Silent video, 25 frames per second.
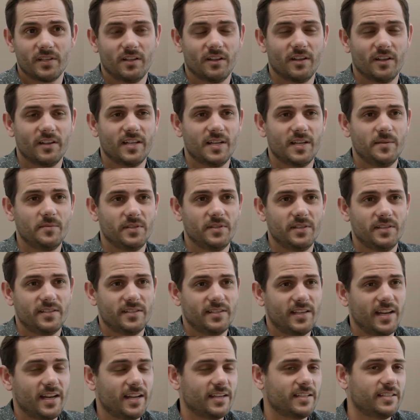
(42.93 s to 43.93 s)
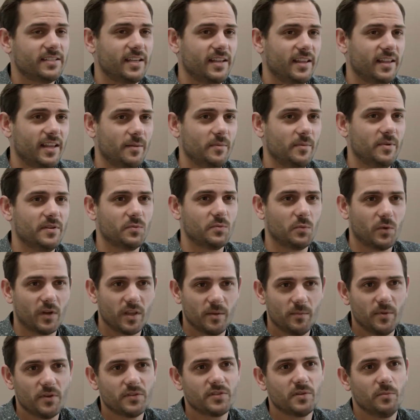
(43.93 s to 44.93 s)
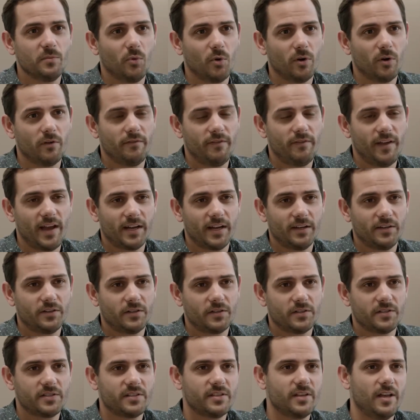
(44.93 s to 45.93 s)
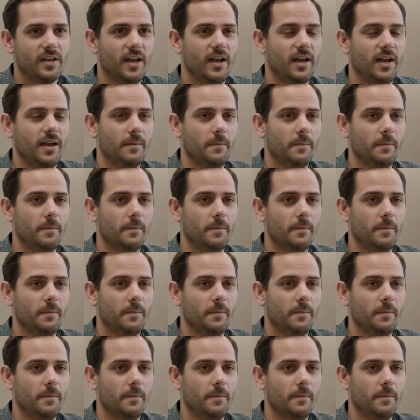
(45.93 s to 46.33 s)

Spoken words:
A lot of times aesthetics to them is one of the most important factors.